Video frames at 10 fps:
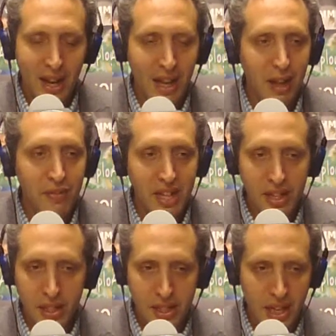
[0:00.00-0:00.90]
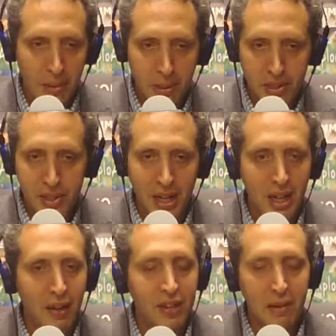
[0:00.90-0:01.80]
I'd love to get into this kind of business. I'd
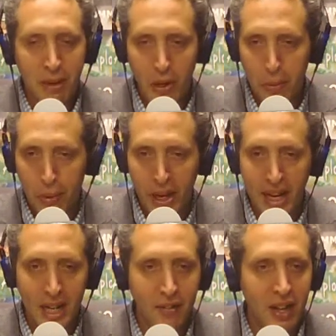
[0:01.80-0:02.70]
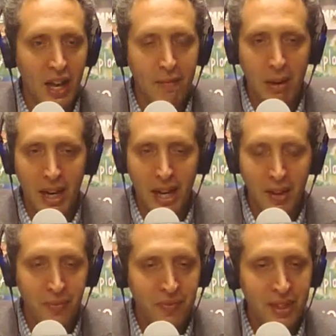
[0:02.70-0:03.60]
love to have my own brand. I'd love to have my
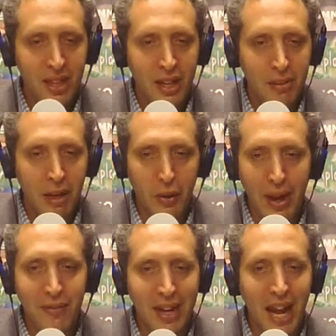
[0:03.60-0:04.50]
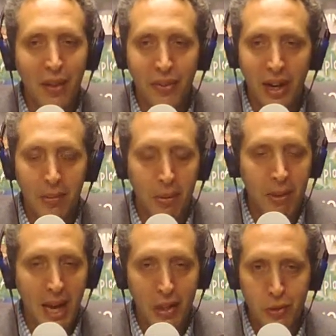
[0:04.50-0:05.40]
my graphic out there. But
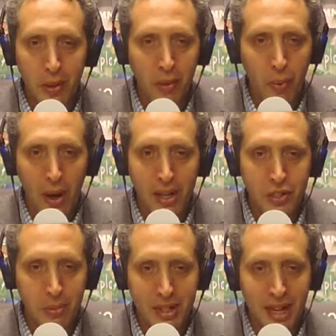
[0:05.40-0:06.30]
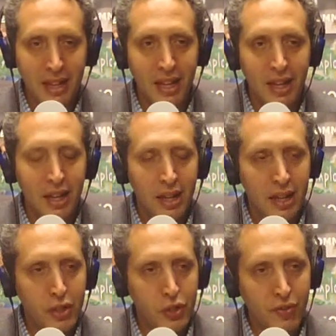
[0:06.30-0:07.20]
man, those minimum quantities can be deadly.
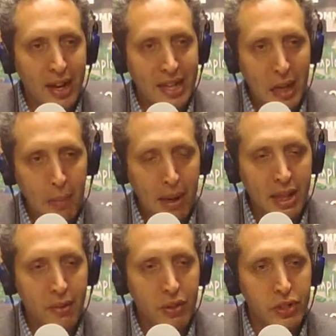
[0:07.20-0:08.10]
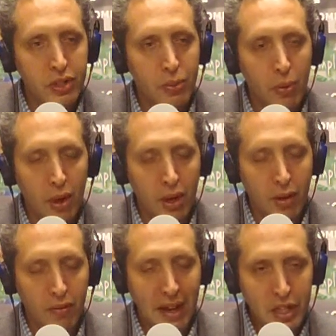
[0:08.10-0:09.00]
Did you find a company that was
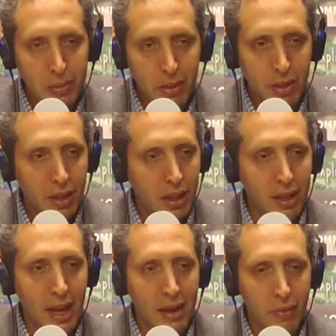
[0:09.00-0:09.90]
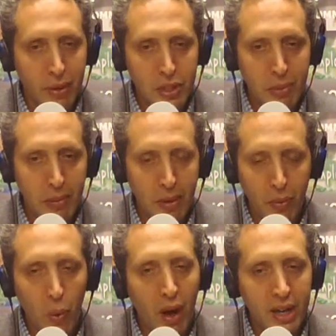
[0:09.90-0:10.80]
flexible and had reasonable
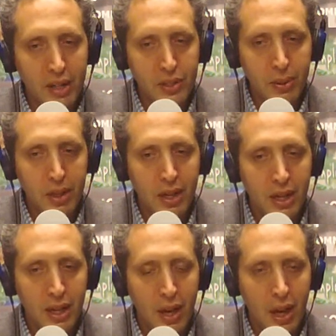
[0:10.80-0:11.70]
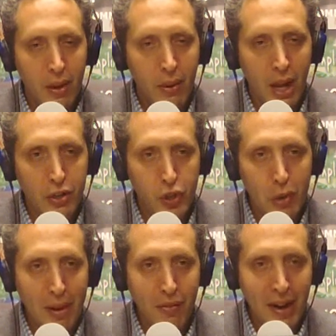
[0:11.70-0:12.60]
minimum quantities, or how did you
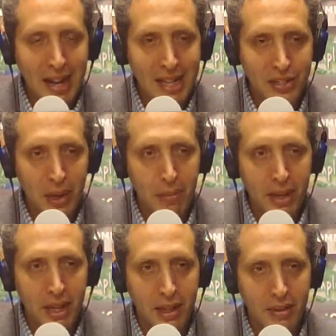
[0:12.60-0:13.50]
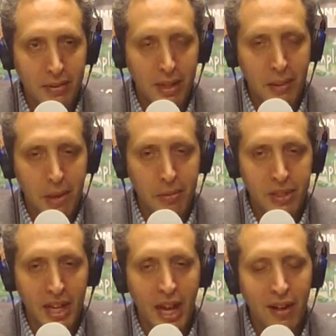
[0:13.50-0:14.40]
go about finding this company, and what kind of minimums
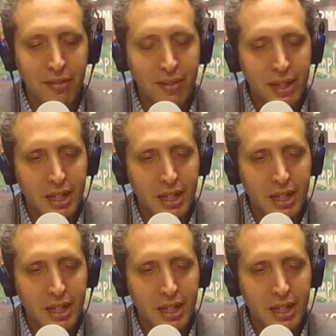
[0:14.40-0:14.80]
do they have?